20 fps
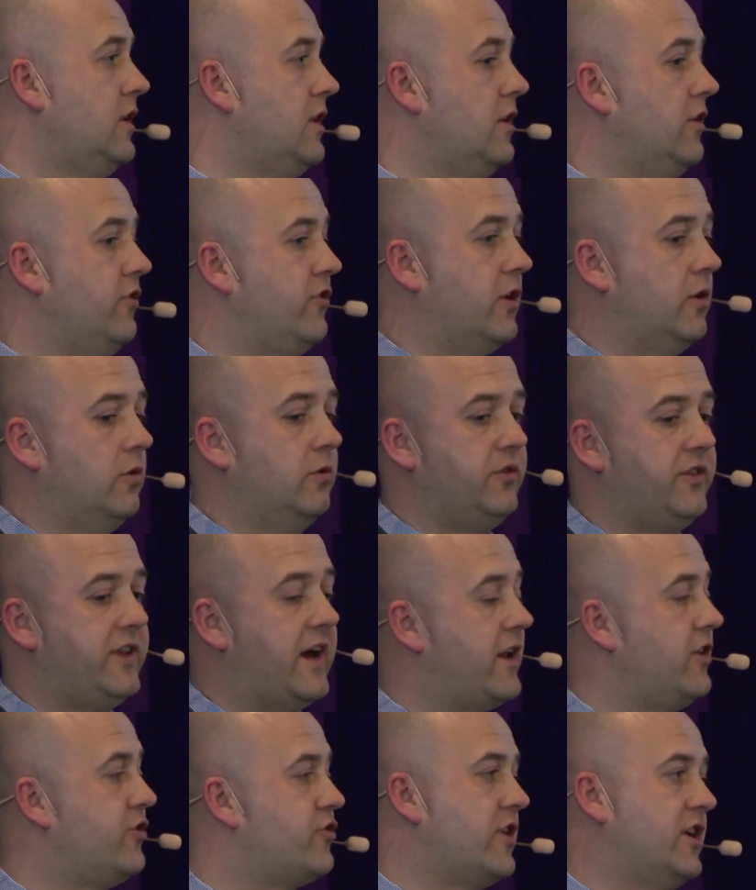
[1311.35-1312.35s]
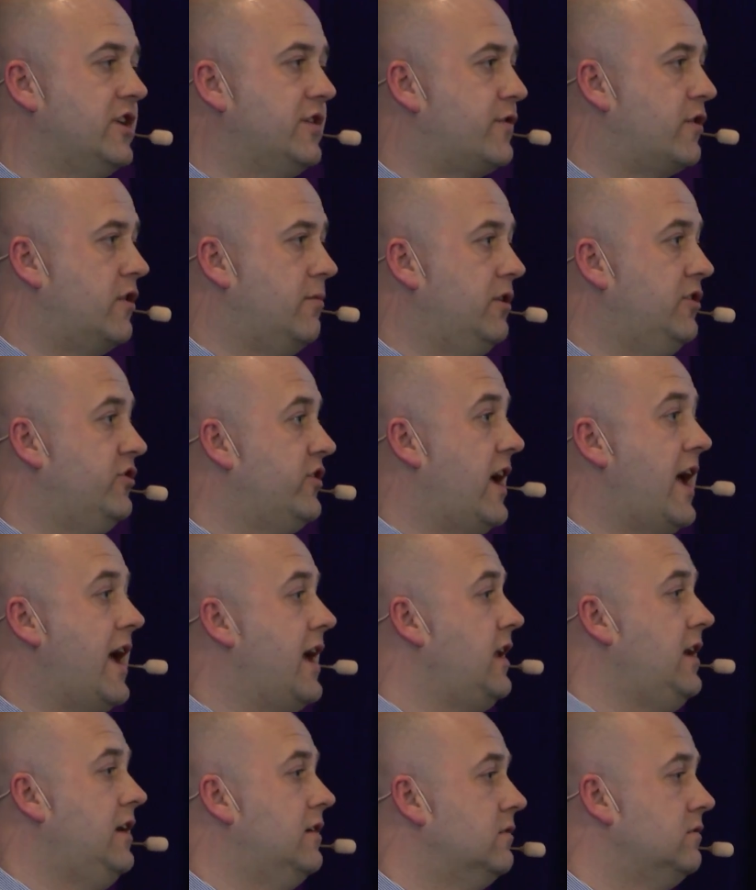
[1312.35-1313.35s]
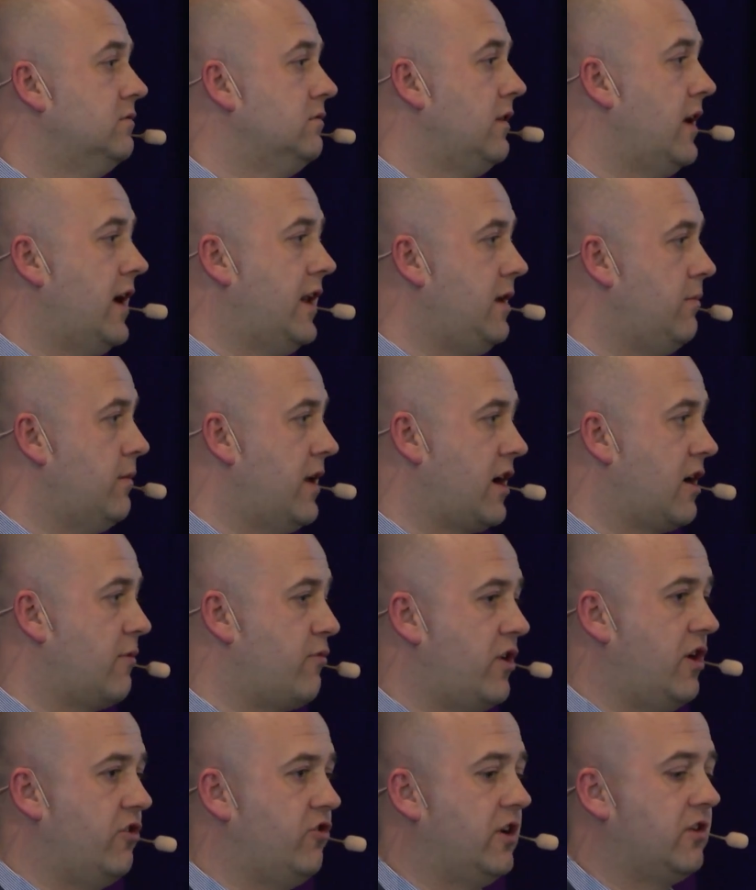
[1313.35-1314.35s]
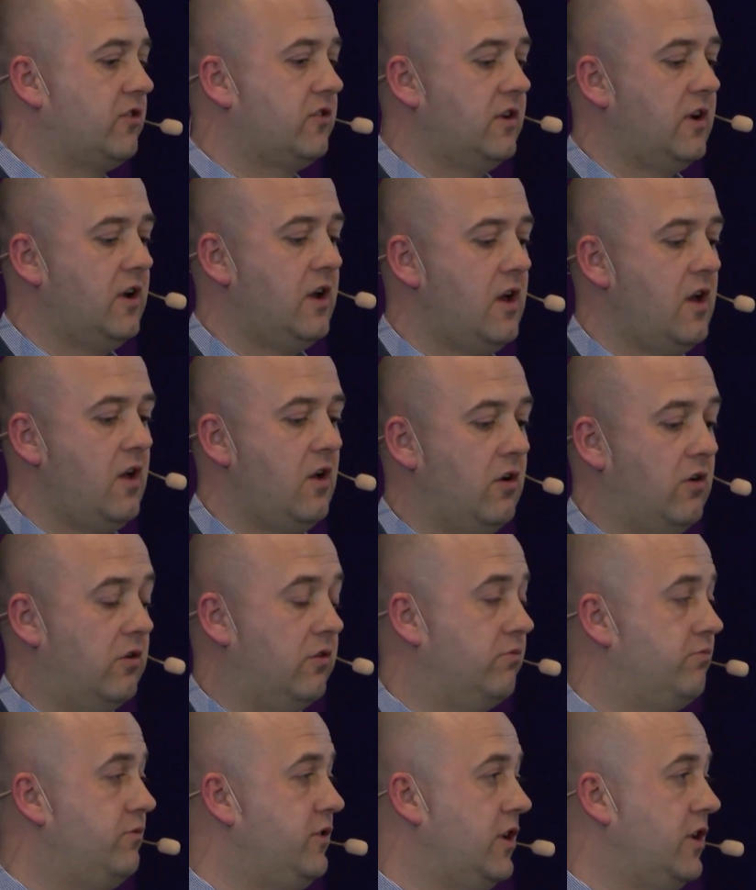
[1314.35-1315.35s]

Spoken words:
So that is transferable to any mega project, or